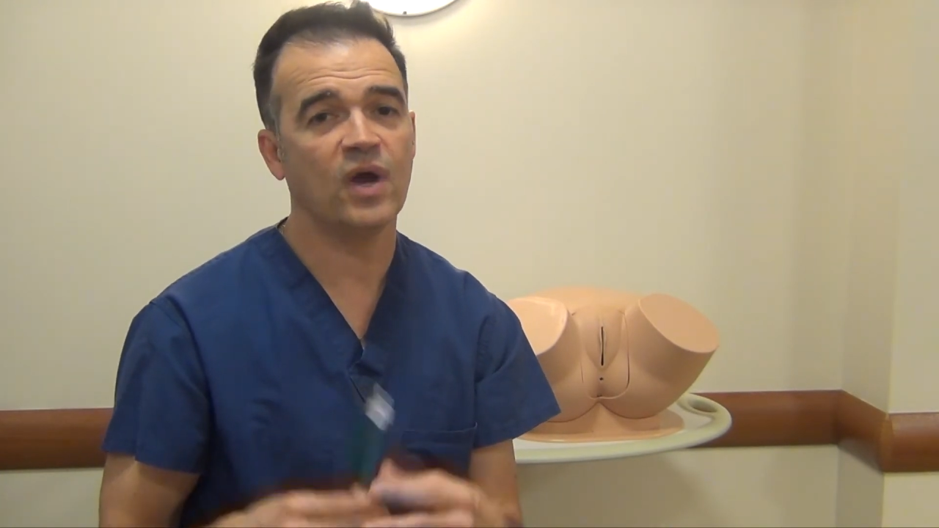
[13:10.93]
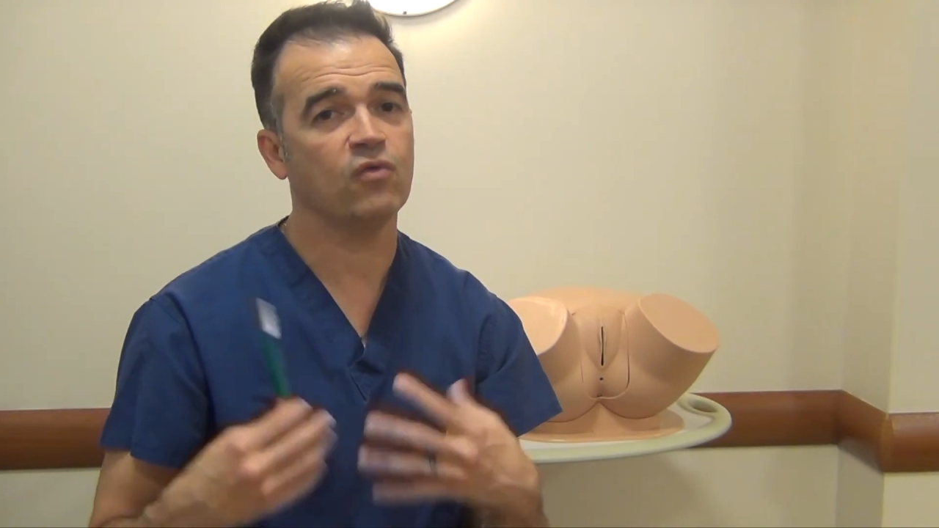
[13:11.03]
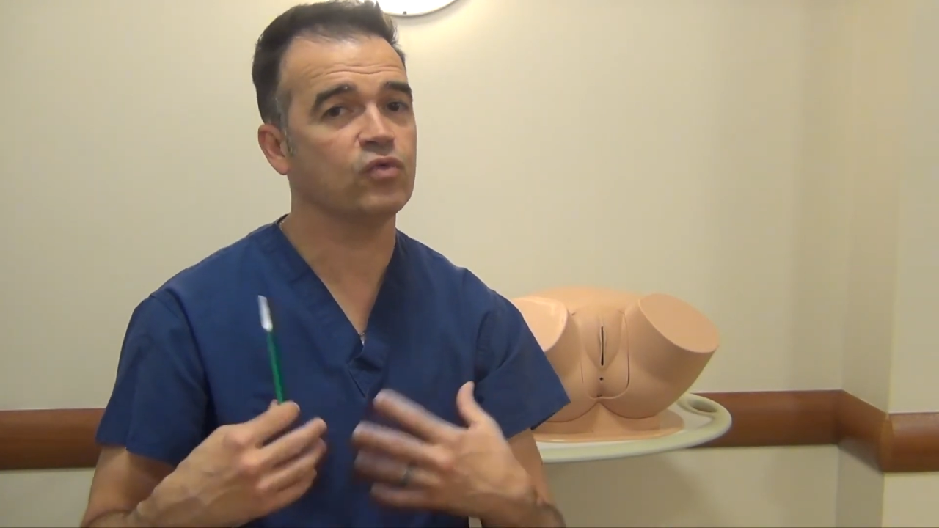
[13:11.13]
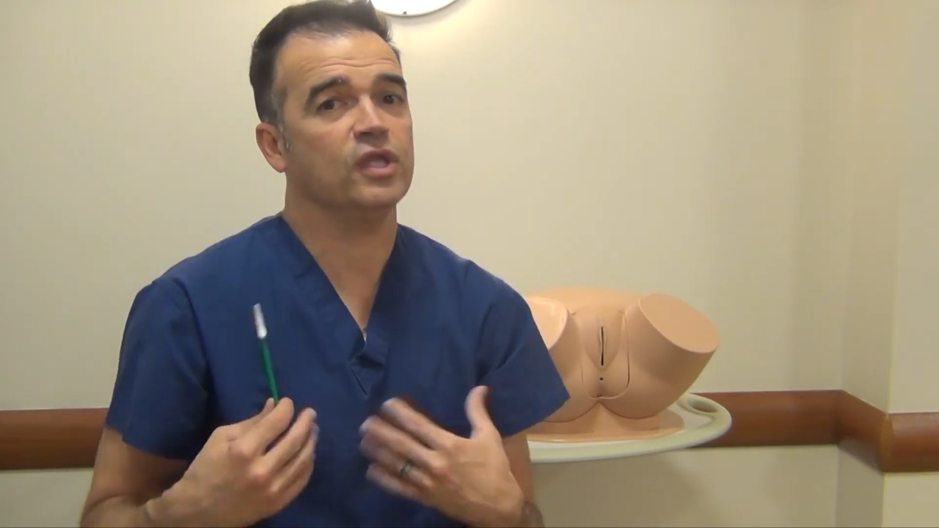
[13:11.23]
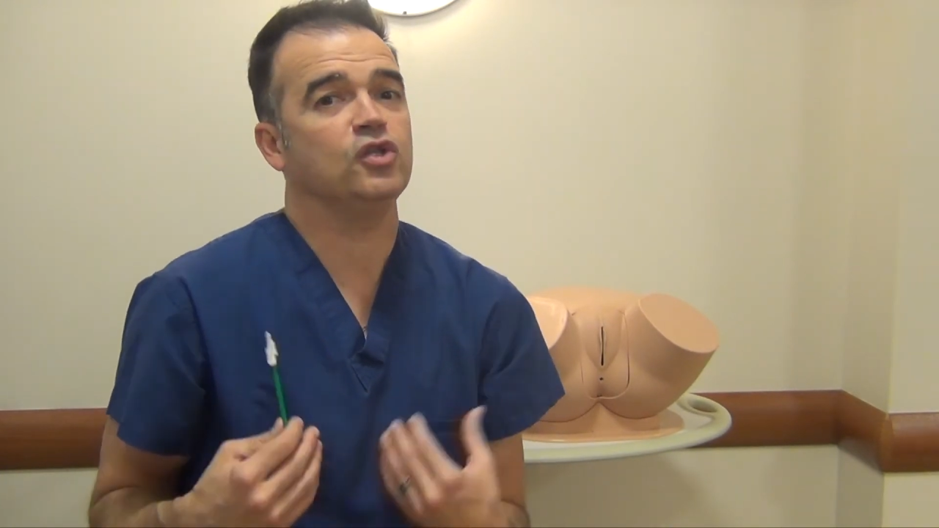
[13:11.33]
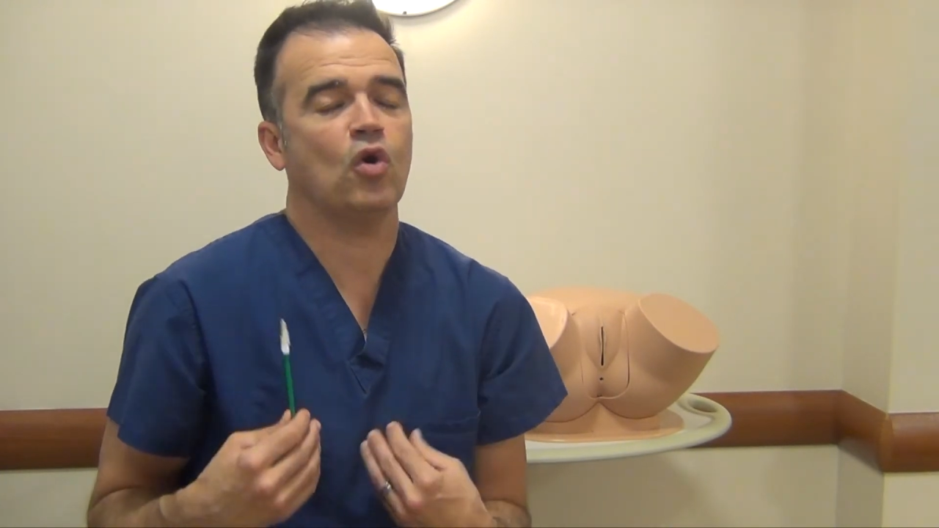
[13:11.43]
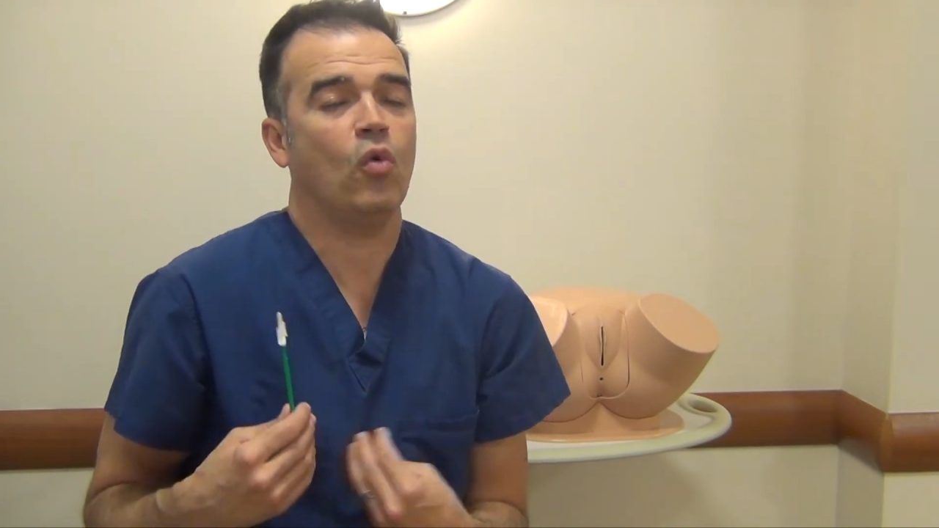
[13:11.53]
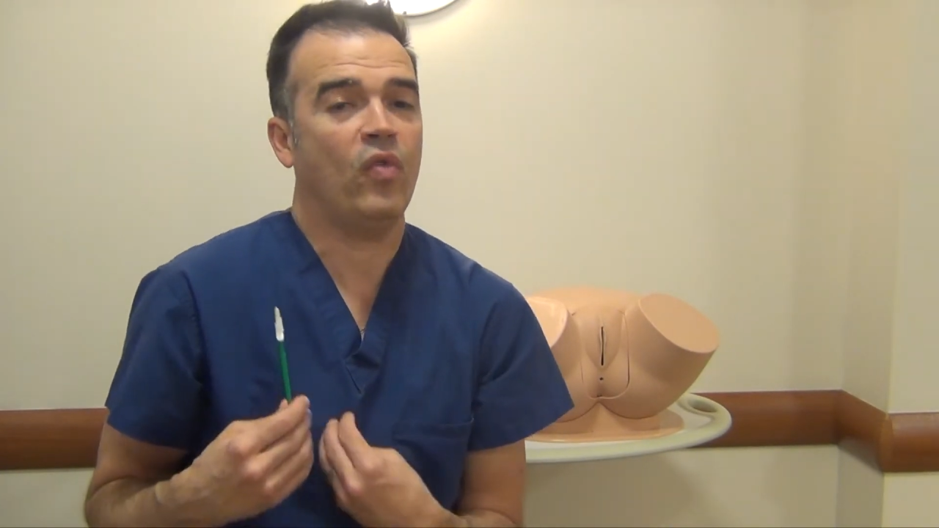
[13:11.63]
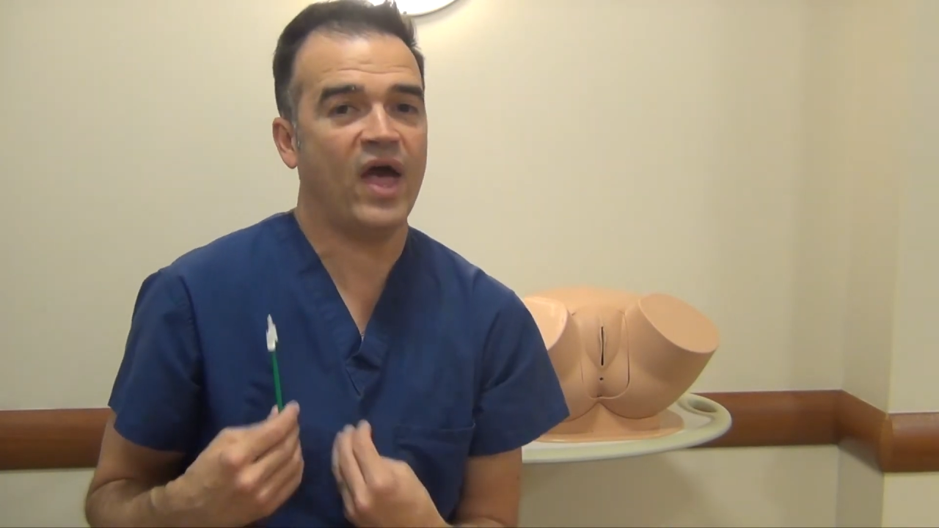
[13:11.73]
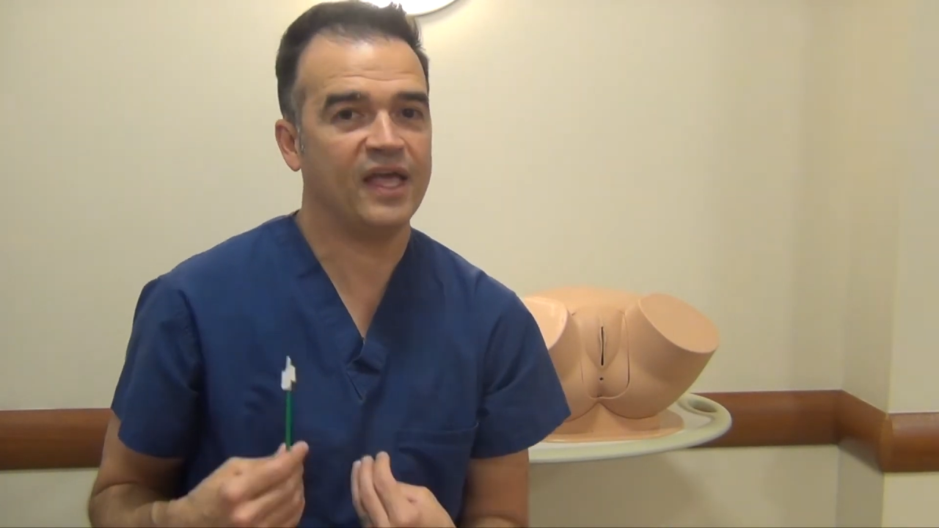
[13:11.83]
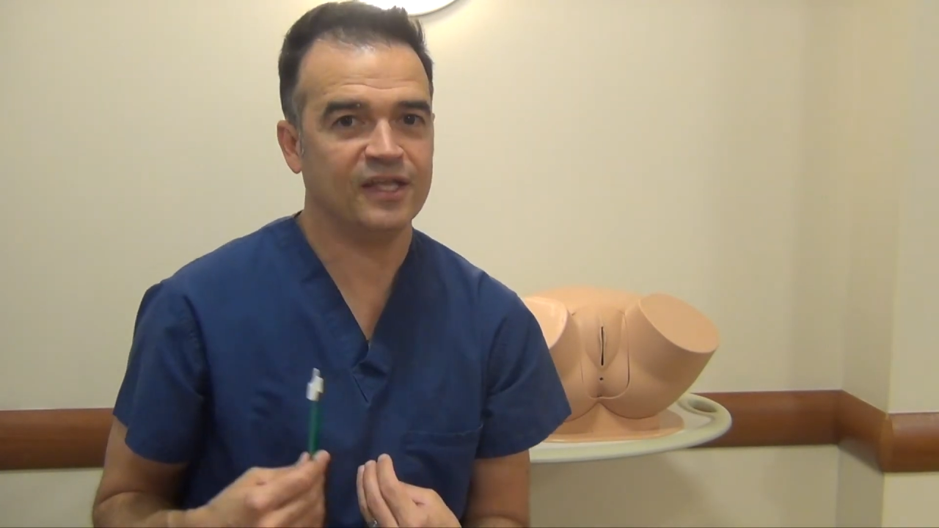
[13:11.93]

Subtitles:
I really don't like